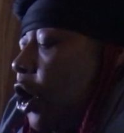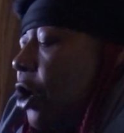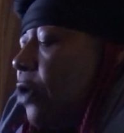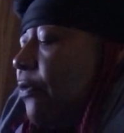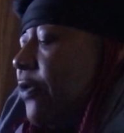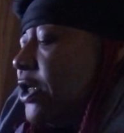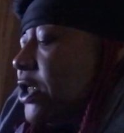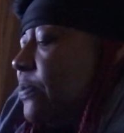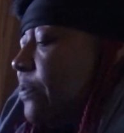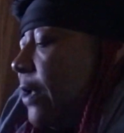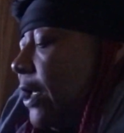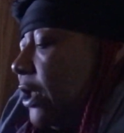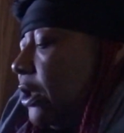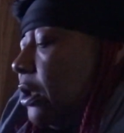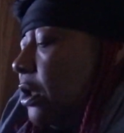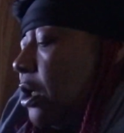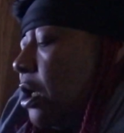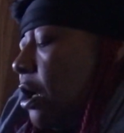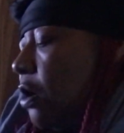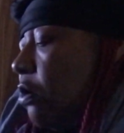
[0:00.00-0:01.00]
Respect
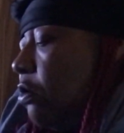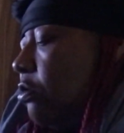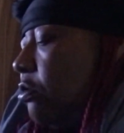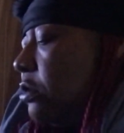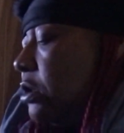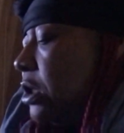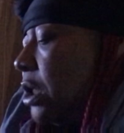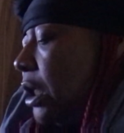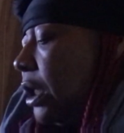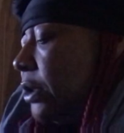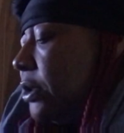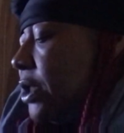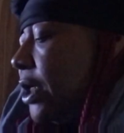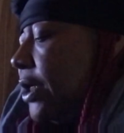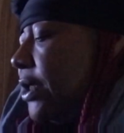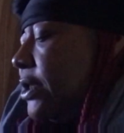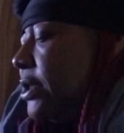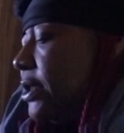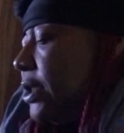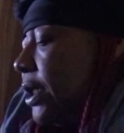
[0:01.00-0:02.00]
the code,
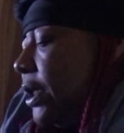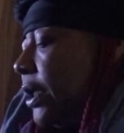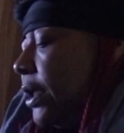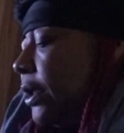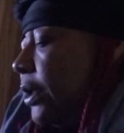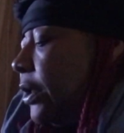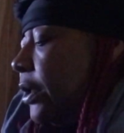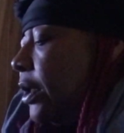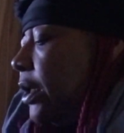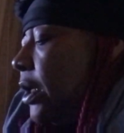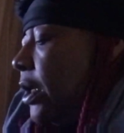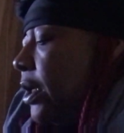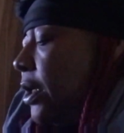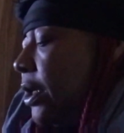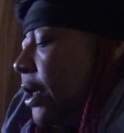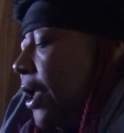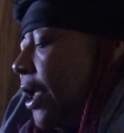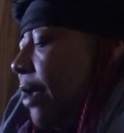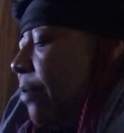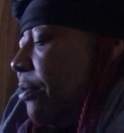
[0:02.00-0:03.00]
Tank said.
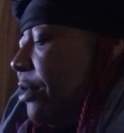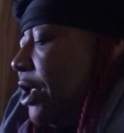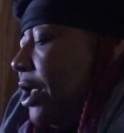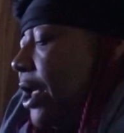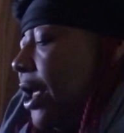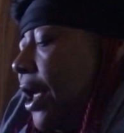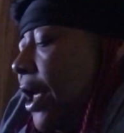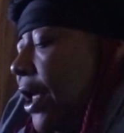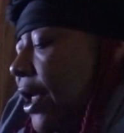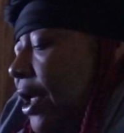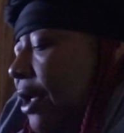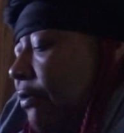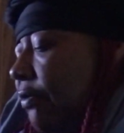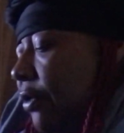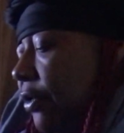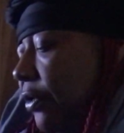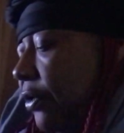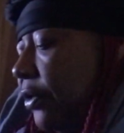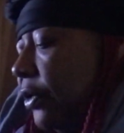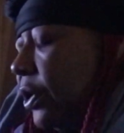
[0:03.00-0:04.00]
Let me have
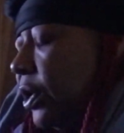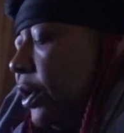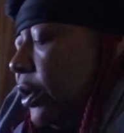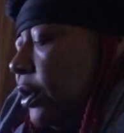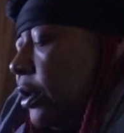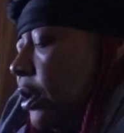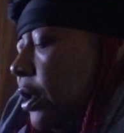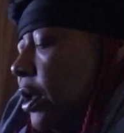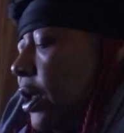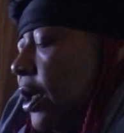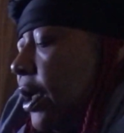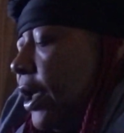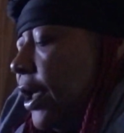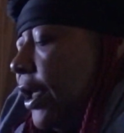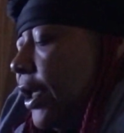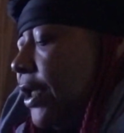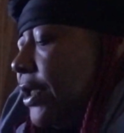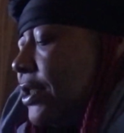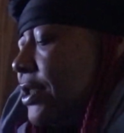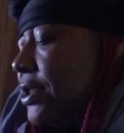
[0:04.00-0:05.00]
her.
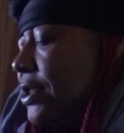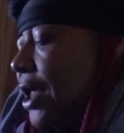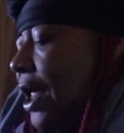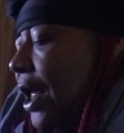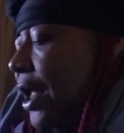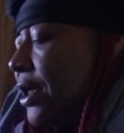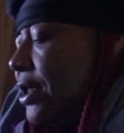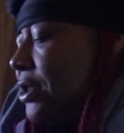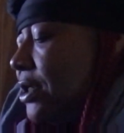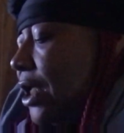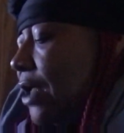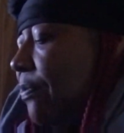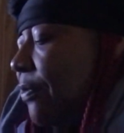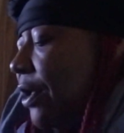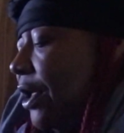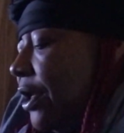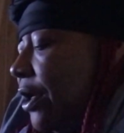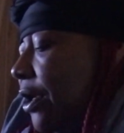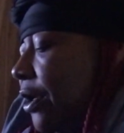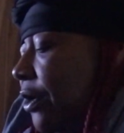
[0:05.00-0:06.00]
In silence, they
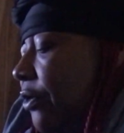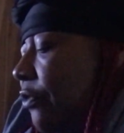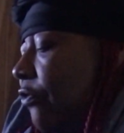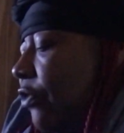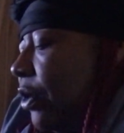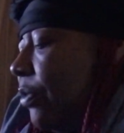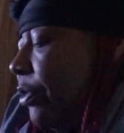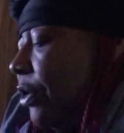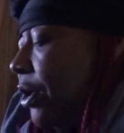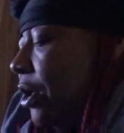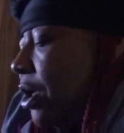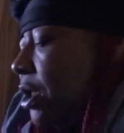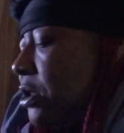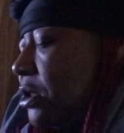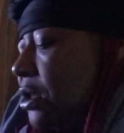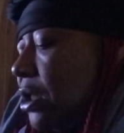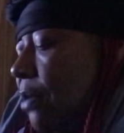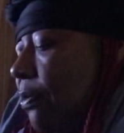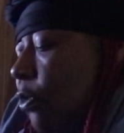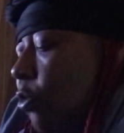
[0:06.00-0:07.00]
made an agreement.
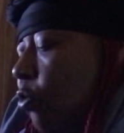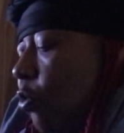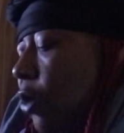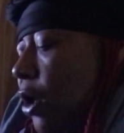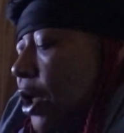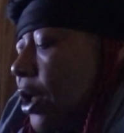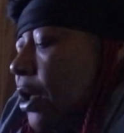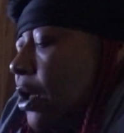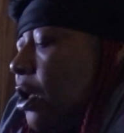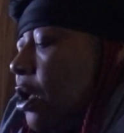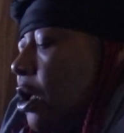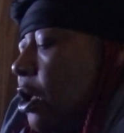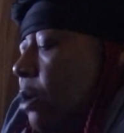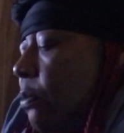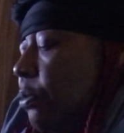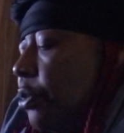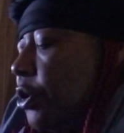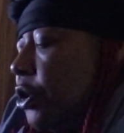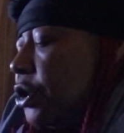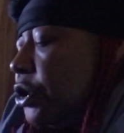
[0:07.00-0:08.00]
Husband number one
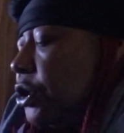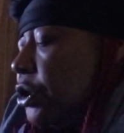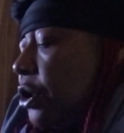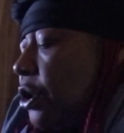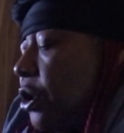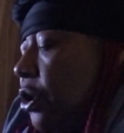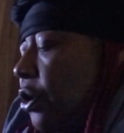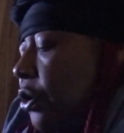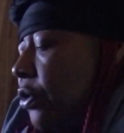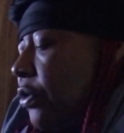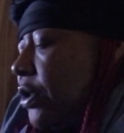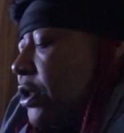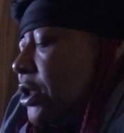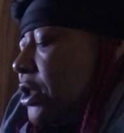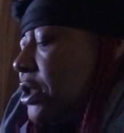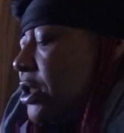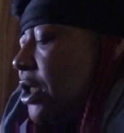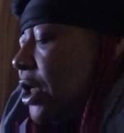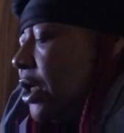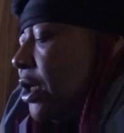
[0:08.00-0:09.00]
pushed her into
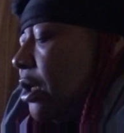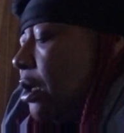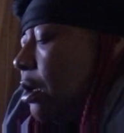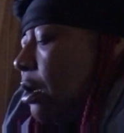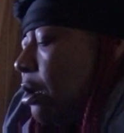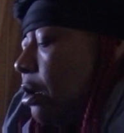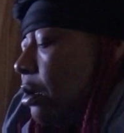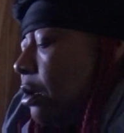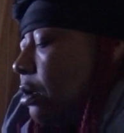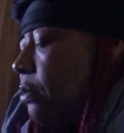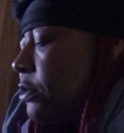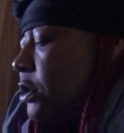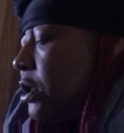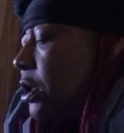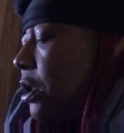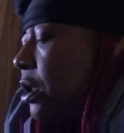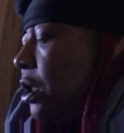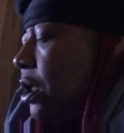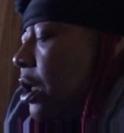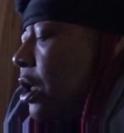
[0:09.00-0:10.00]
Tank's arms.
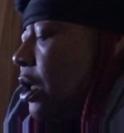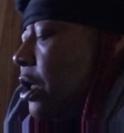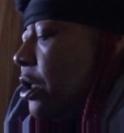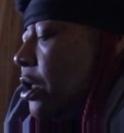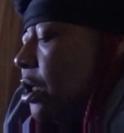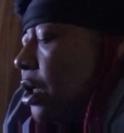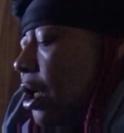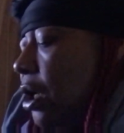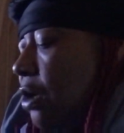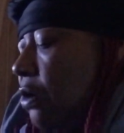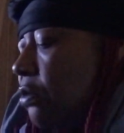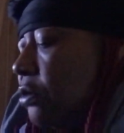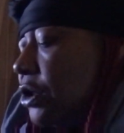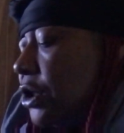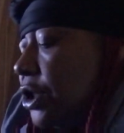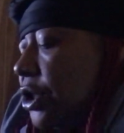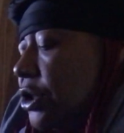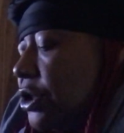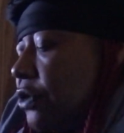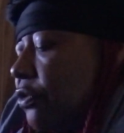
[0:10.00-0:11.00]
No,
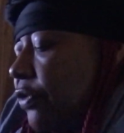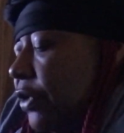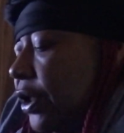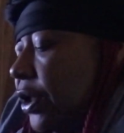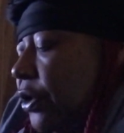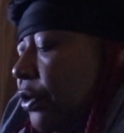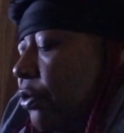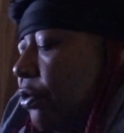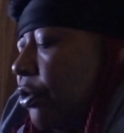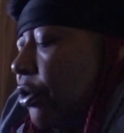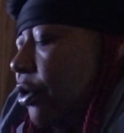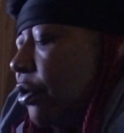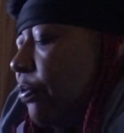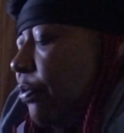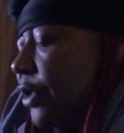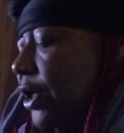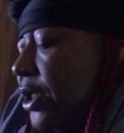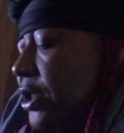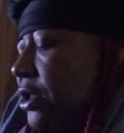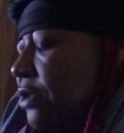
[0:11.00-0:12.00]
she screamed, doing her
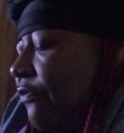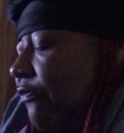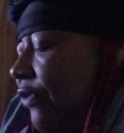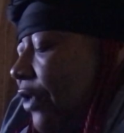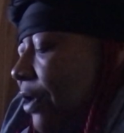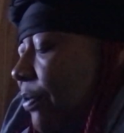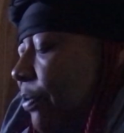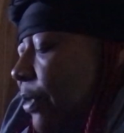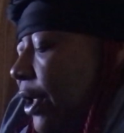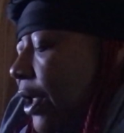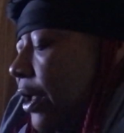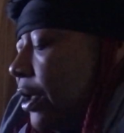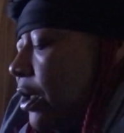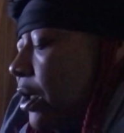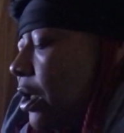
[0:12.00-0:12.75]
best to fight back.